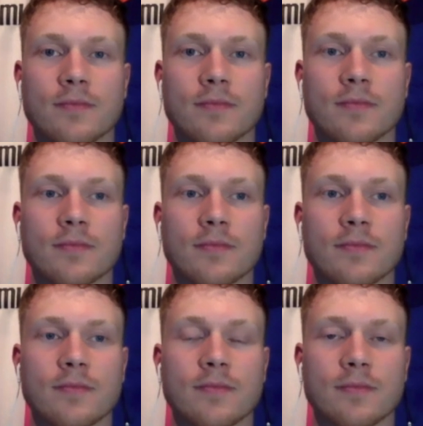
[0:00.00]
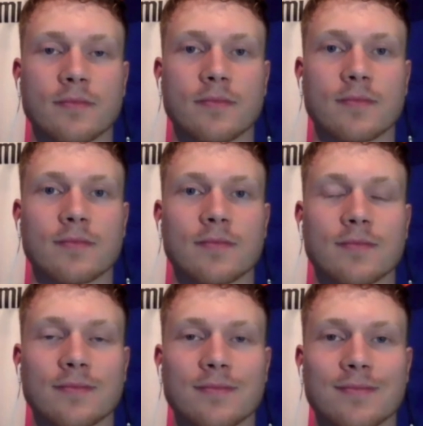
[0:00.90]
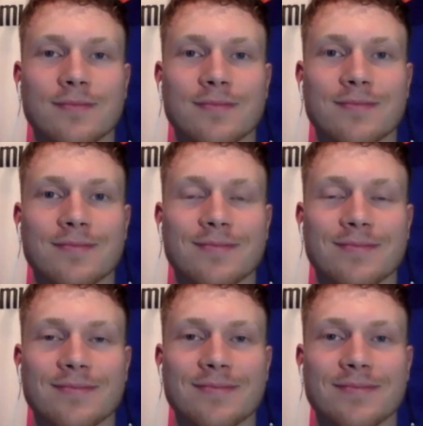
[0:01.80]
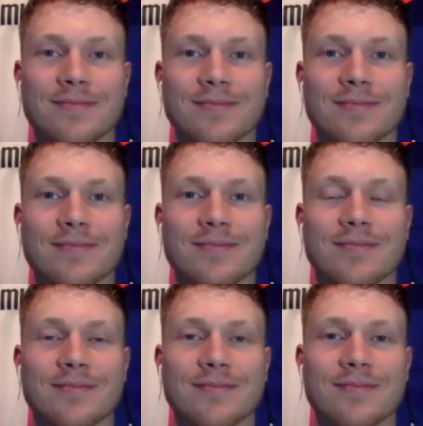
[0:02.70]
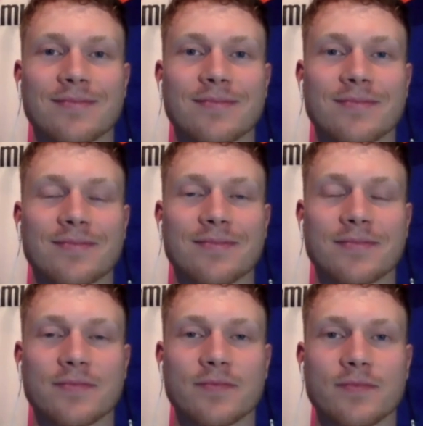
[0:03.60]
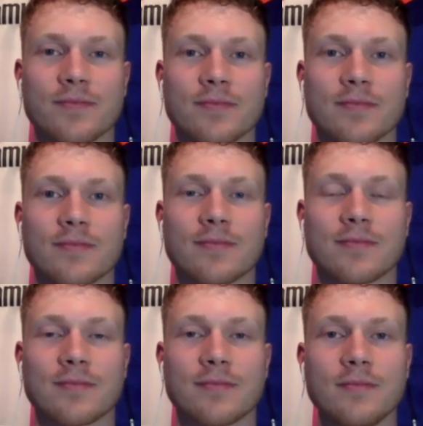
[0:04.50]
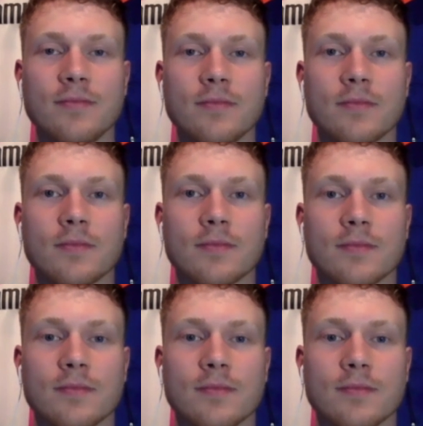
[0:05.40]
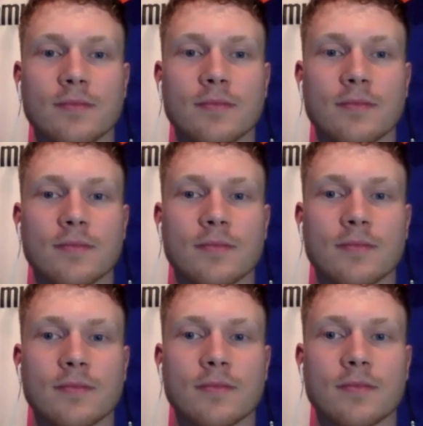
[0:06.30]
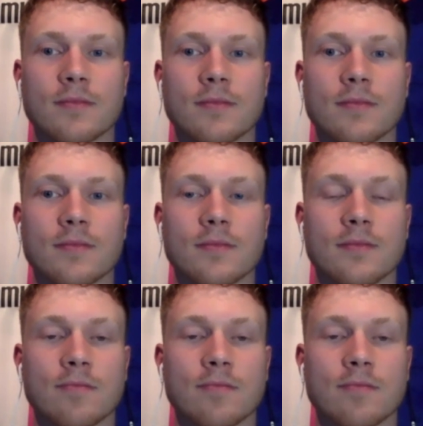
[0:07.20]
(not speaking)